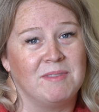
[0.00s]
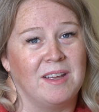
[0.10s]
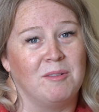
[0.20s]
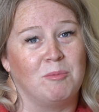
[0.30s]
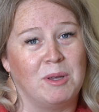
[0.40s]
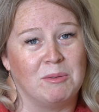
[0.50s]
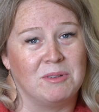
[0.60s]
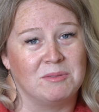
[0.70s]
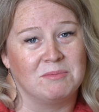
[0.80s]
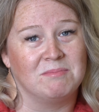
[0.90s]
and we
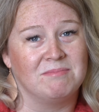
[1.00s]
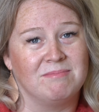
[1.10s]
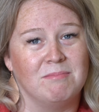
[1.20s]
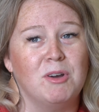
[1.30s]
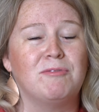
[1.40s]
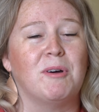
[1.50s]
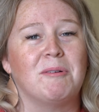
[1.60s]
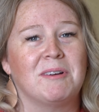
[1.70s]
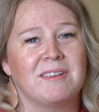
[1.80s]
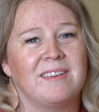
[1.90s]
will move
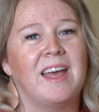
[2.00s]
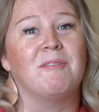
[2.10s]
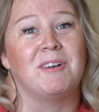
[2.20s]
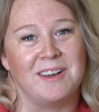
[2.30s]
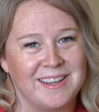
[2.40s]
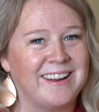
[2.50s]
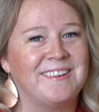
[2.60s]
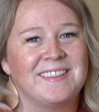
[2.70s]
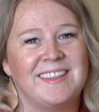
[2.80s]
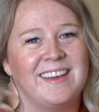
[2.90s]
forward, and we'll hug it
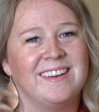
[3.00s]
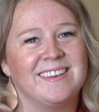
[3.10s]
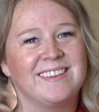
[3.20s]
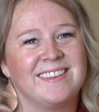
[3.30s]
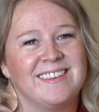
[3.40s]
out at the end.